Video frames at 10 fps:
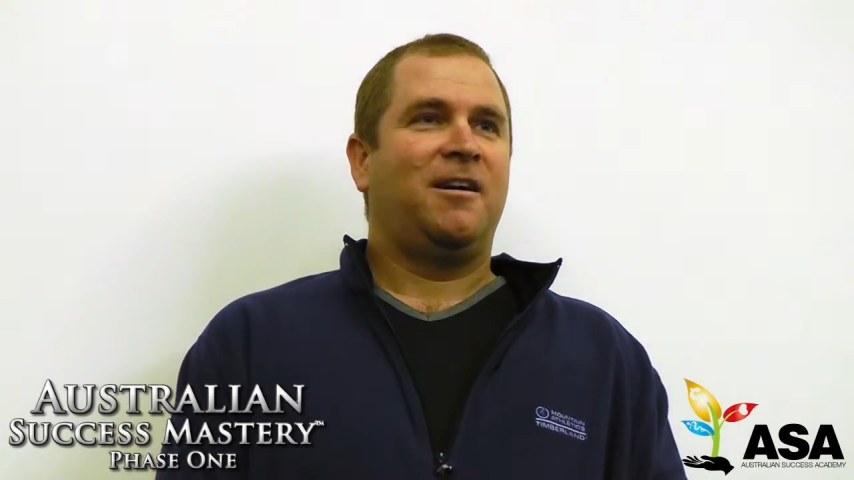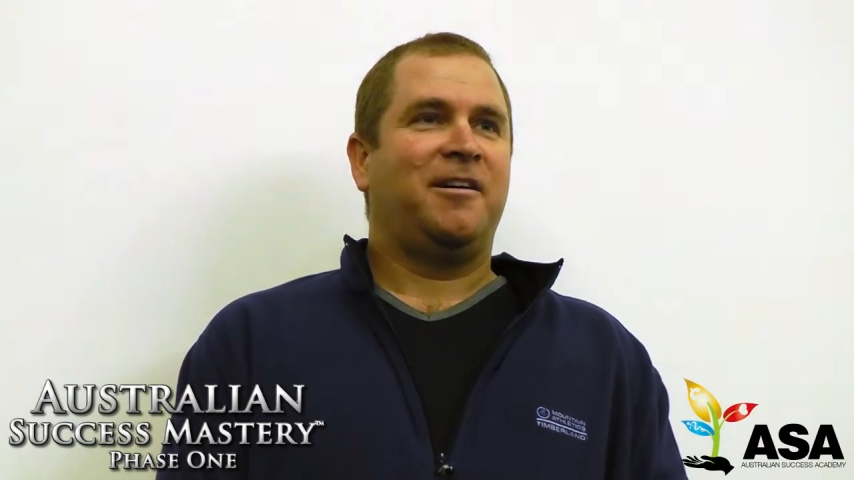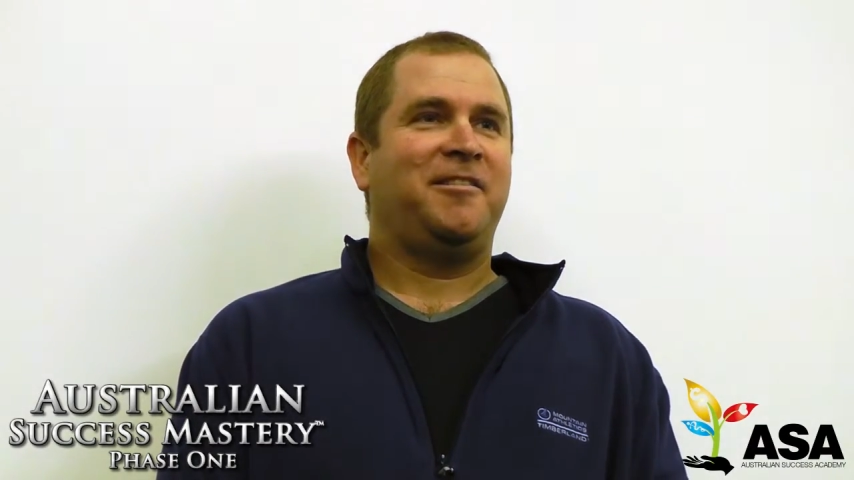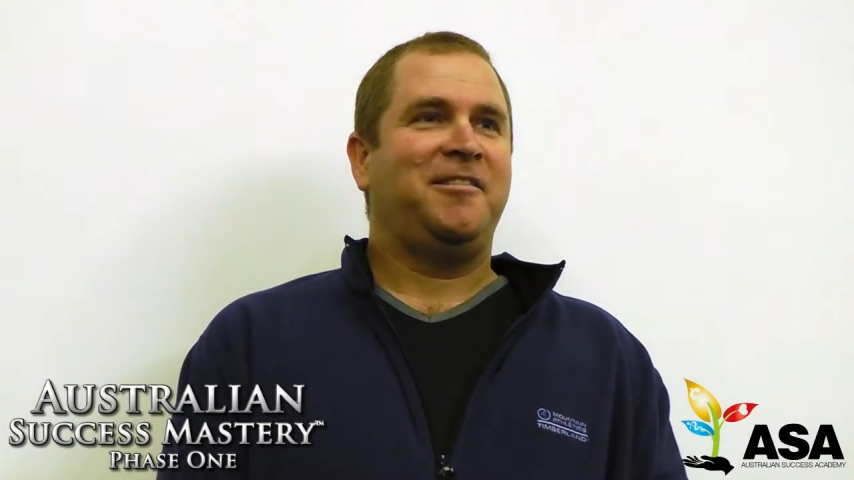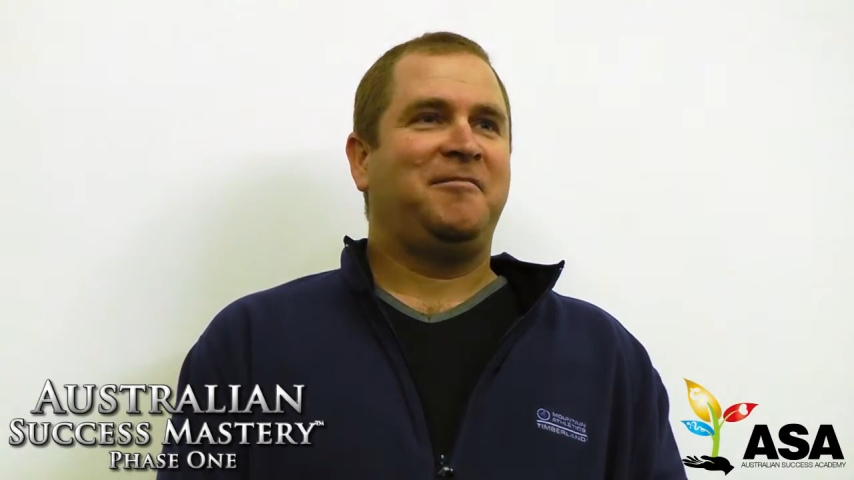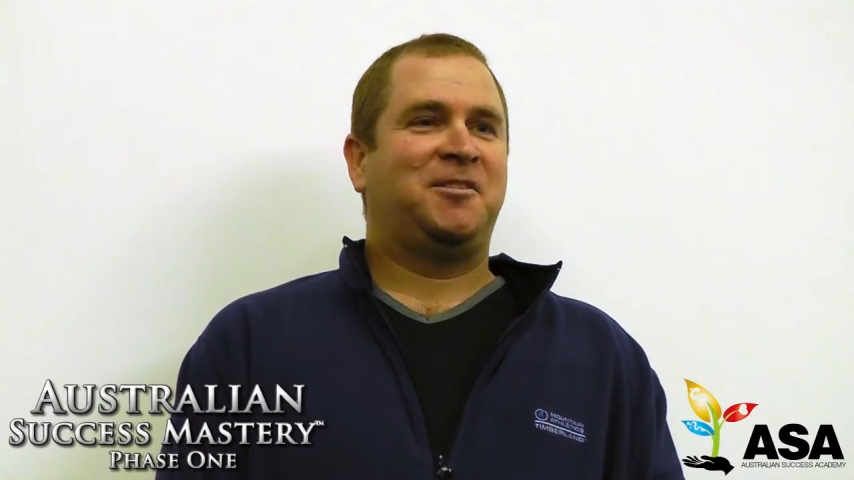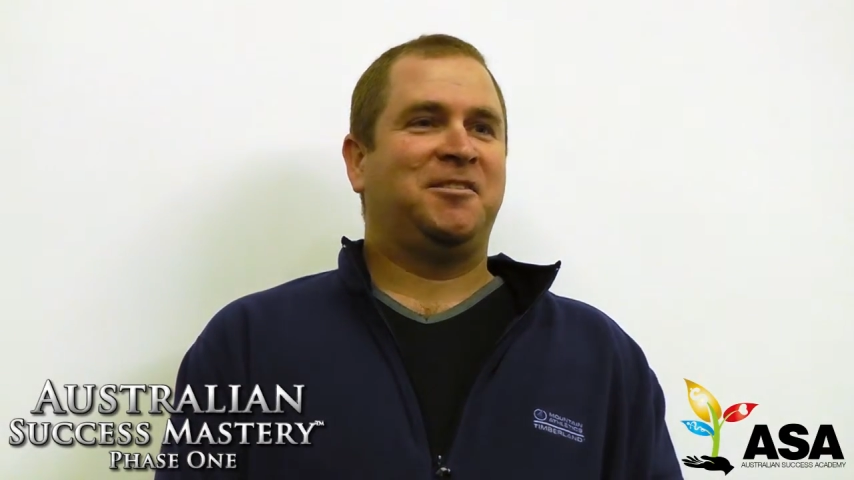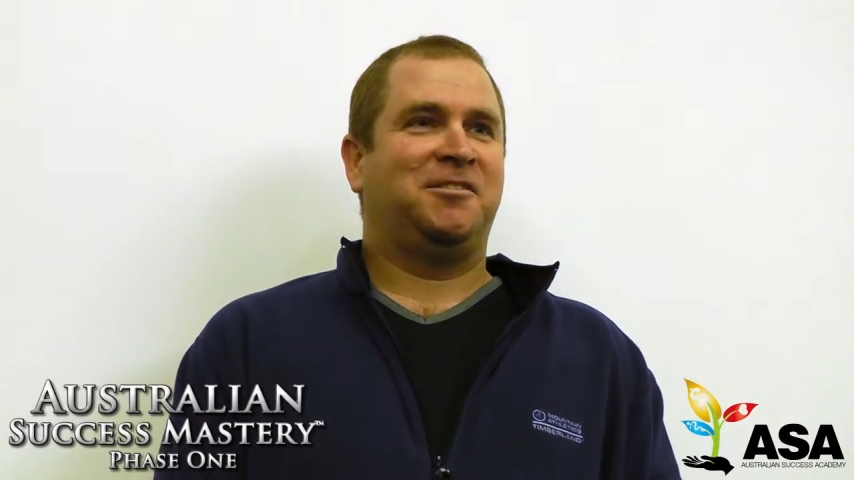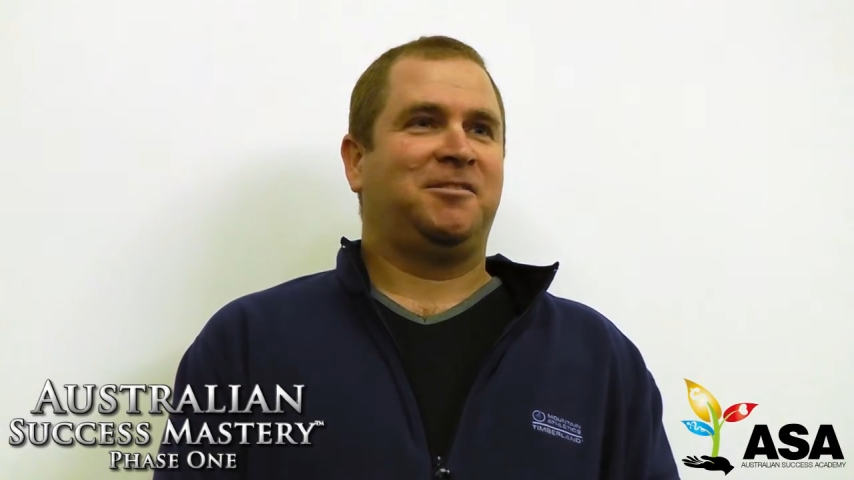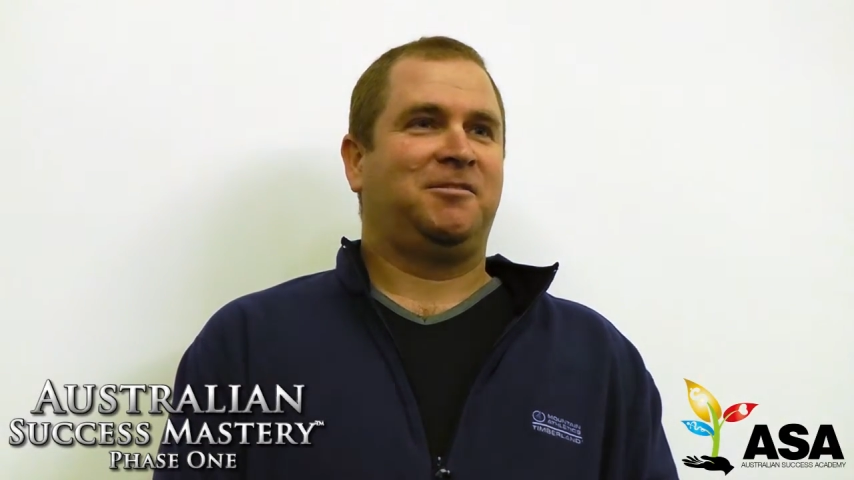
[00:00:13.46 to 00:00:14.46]
I think
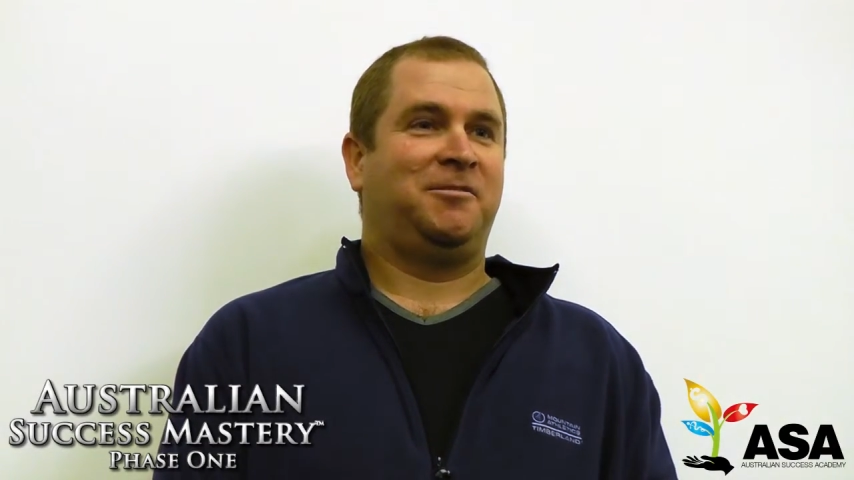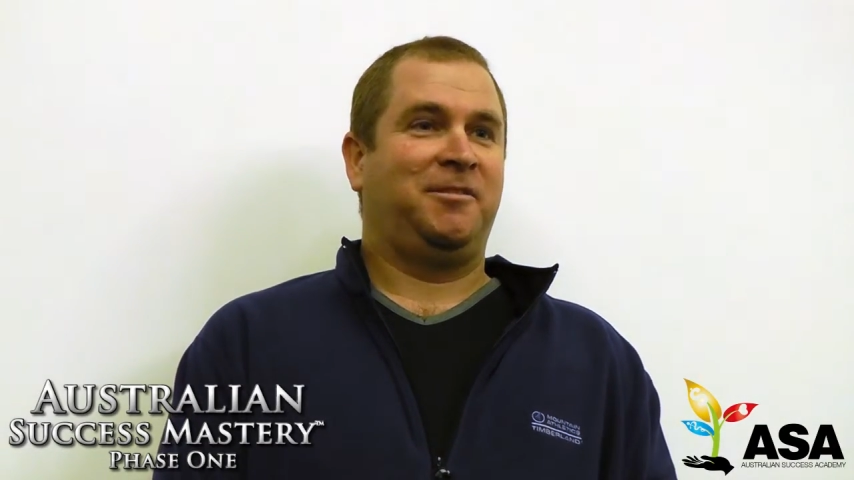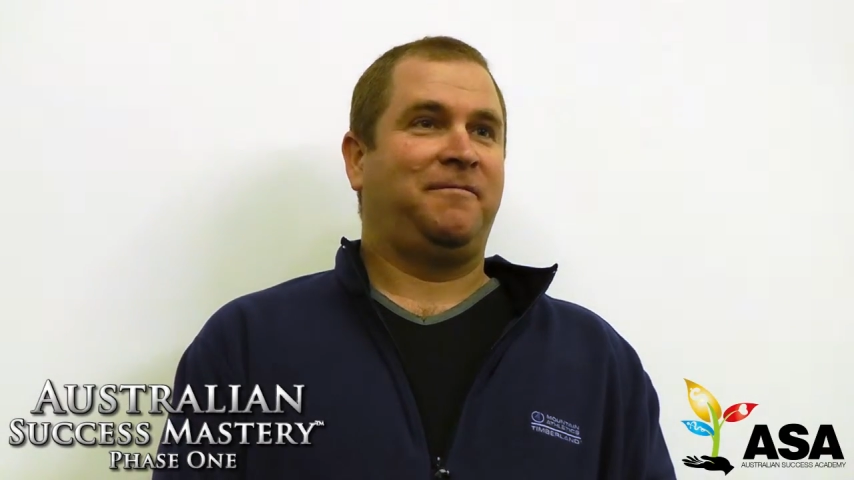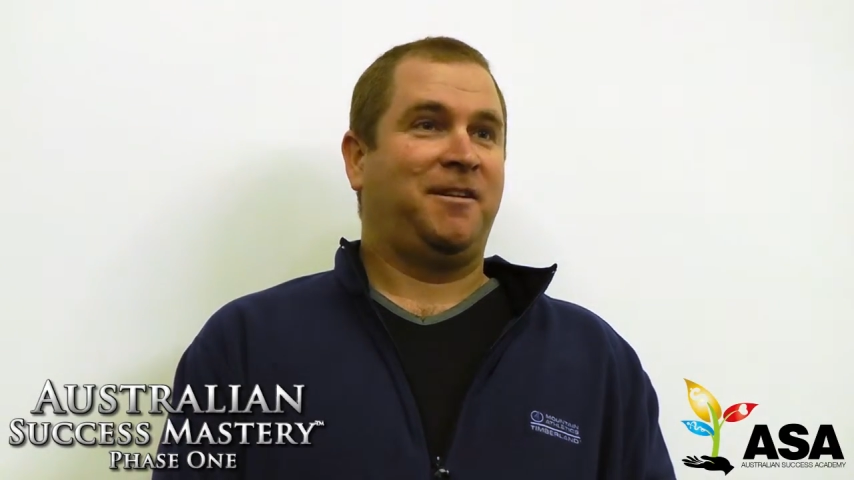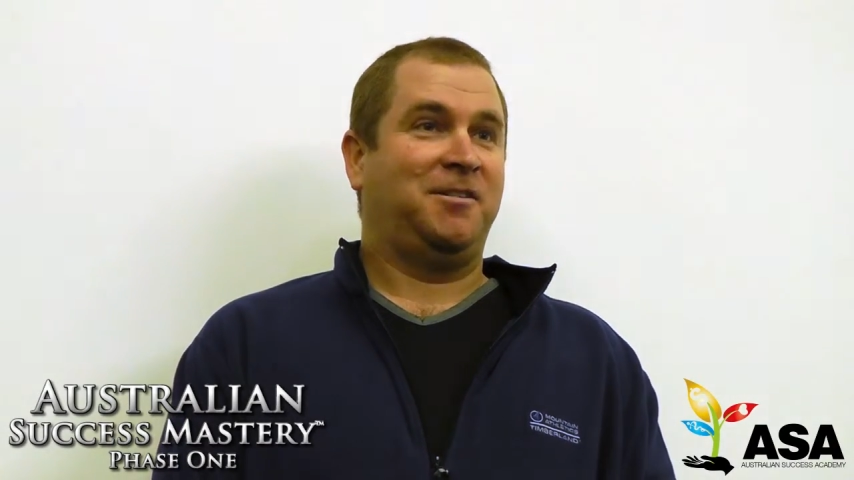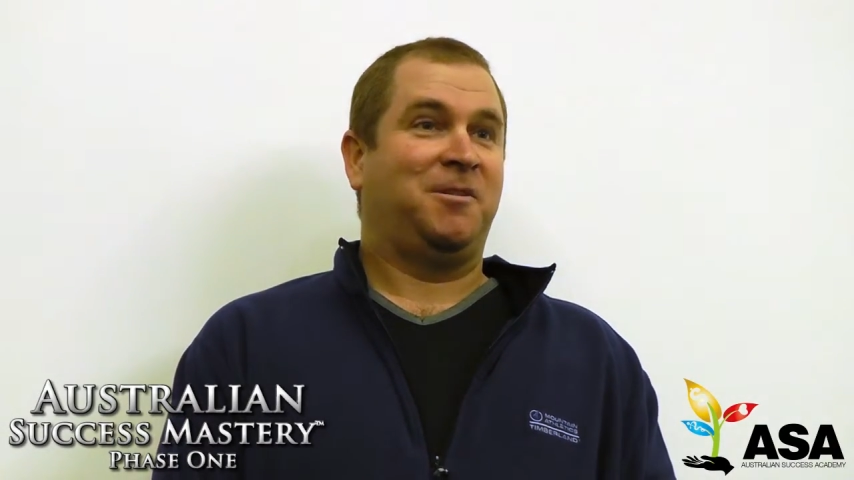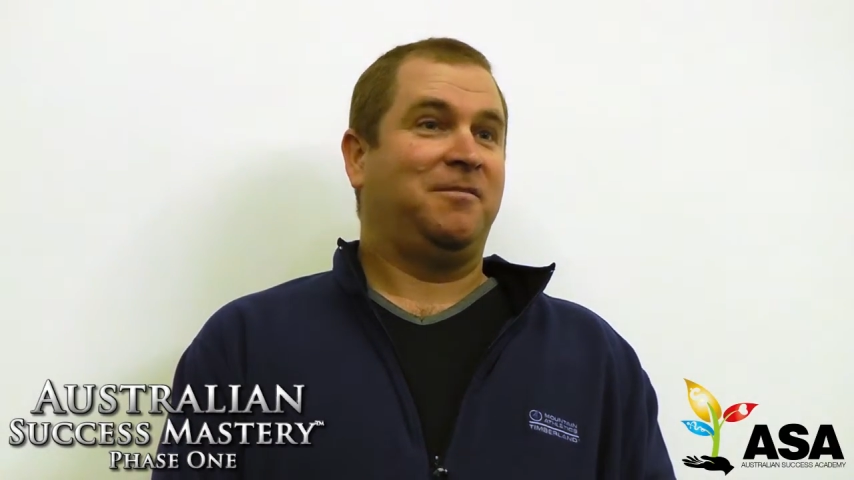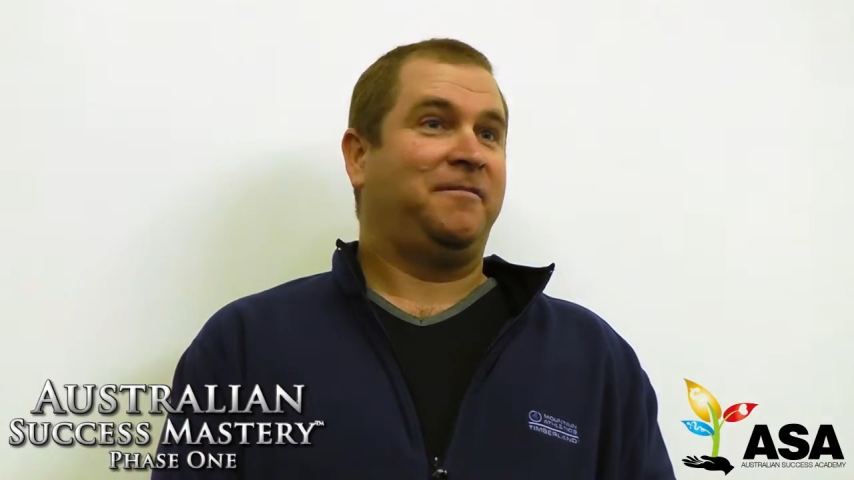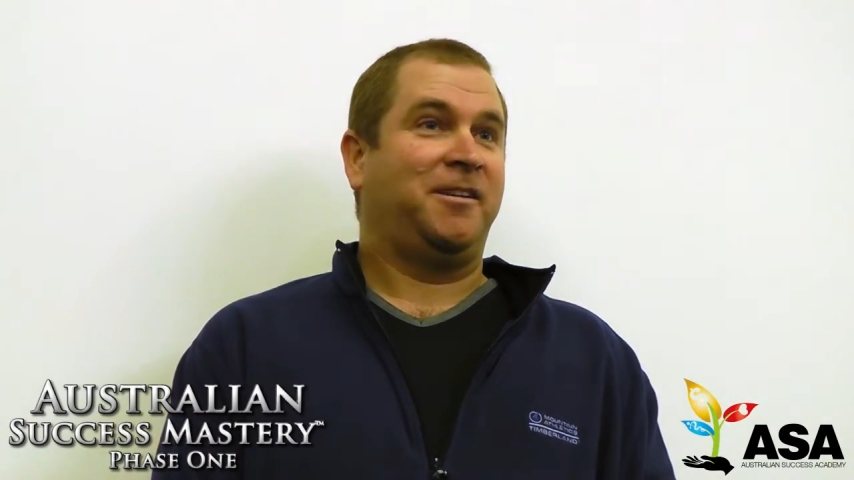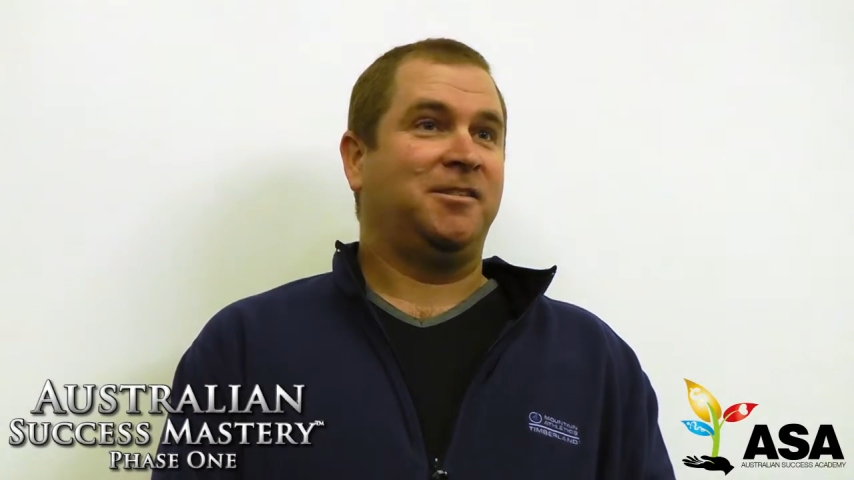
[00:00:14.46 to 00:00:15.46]
since doing phase one
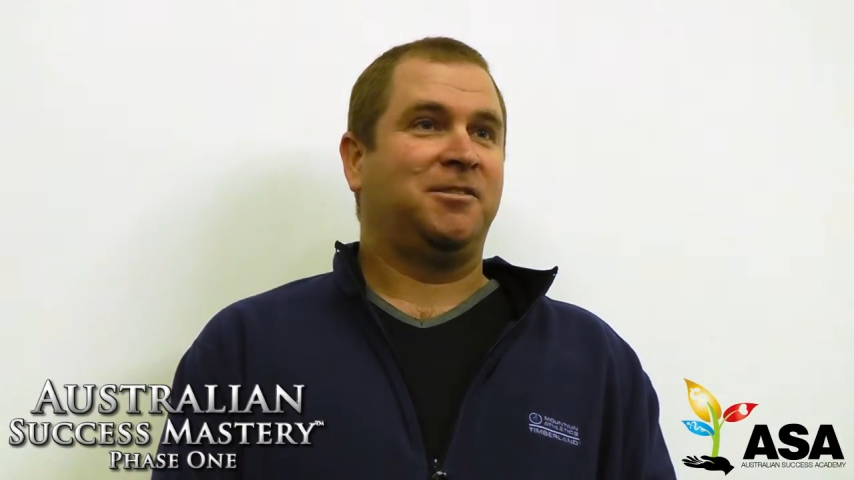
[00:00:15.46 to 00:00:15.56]
and phase